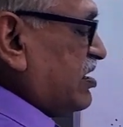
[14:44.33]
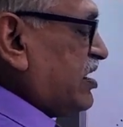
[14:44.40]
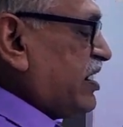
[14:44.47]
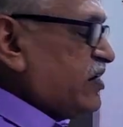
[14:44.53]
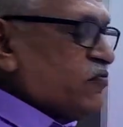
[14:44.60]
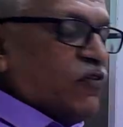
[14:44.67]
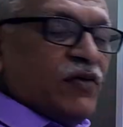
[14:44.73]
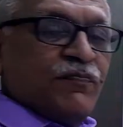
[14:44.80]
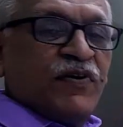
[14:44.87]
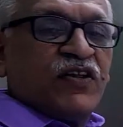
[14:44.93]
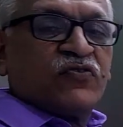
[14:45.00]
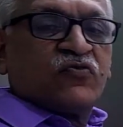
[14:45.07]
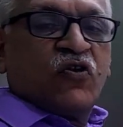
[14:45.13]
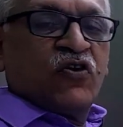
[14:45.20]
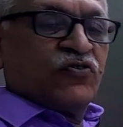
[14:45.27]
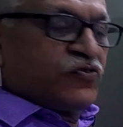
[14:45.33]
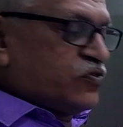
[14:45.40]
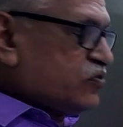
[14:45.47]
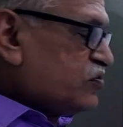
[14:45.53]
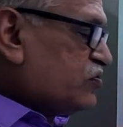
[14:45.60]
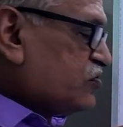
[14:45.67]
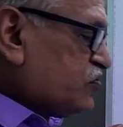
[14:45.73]
And 1 plus cos
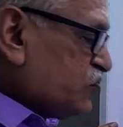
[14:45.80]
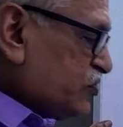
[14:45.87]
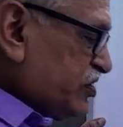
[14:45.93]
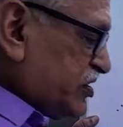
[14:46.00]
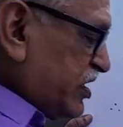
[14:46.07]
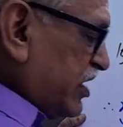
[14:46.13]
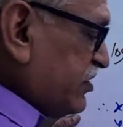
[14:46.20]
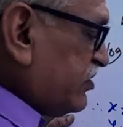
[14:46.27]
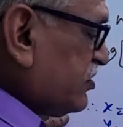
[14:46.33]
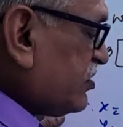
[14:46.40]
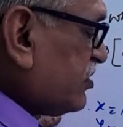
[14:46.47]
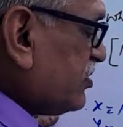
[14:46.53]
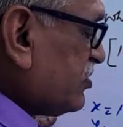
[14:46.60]
2 theta is